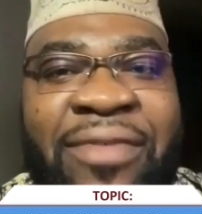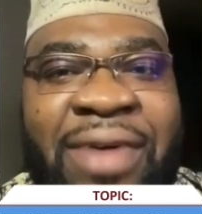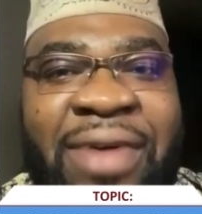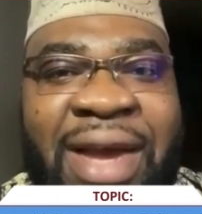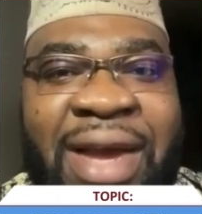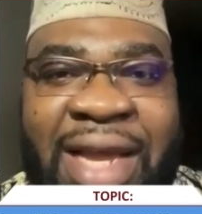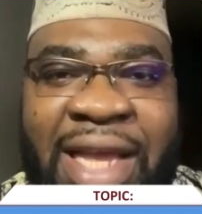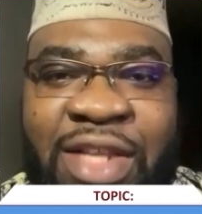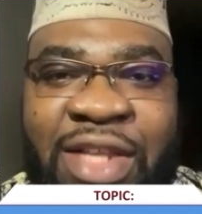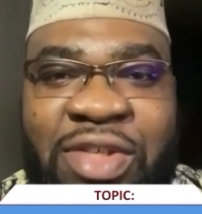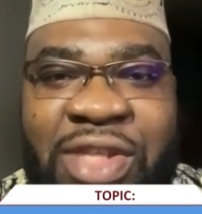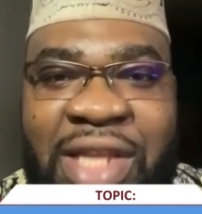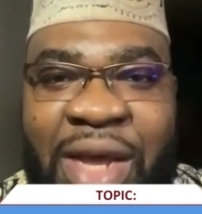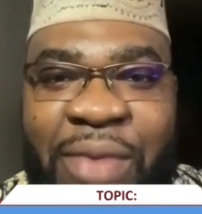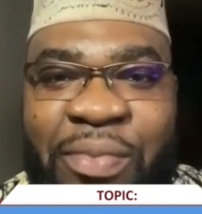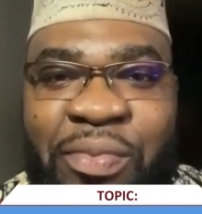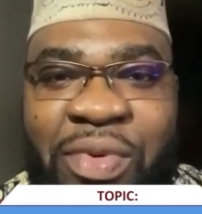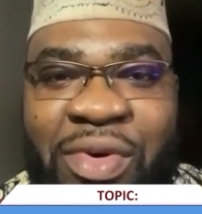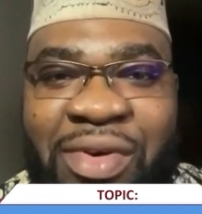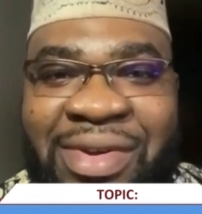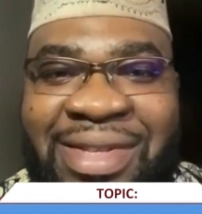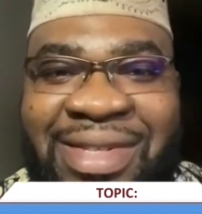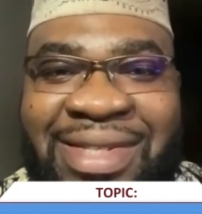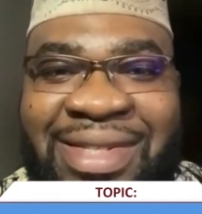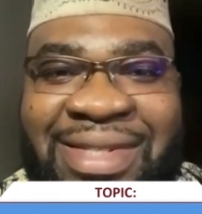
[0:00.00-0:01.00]
get to that
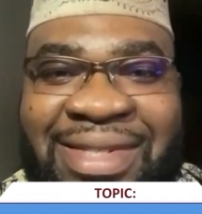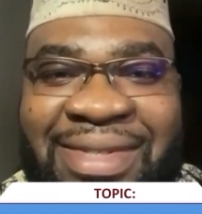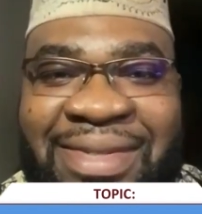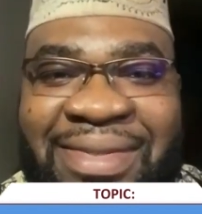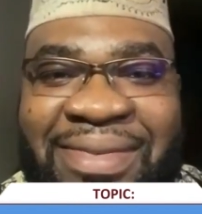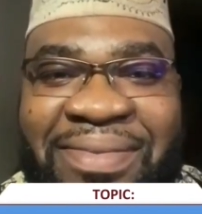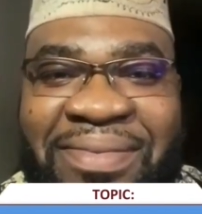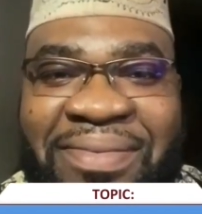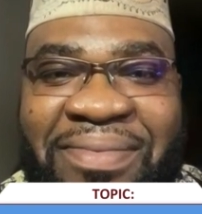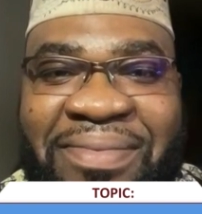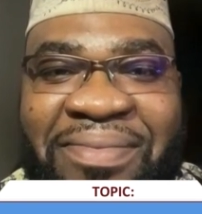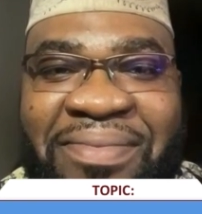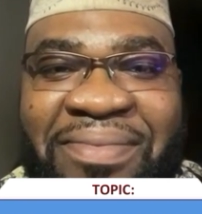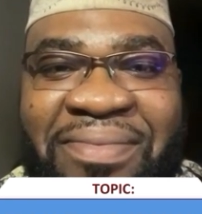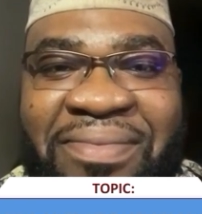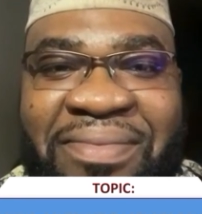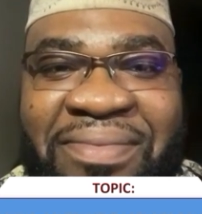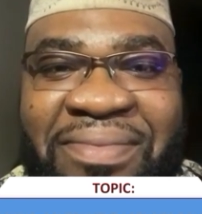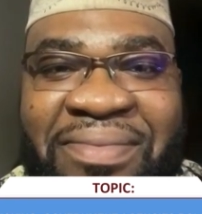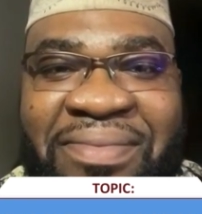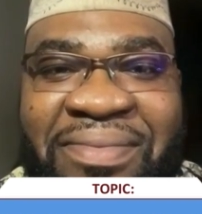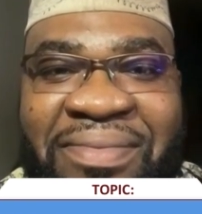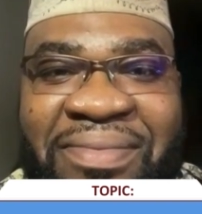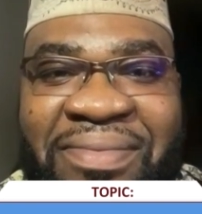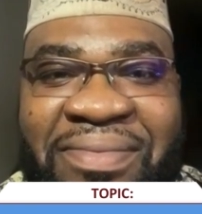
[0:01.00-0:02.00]
point.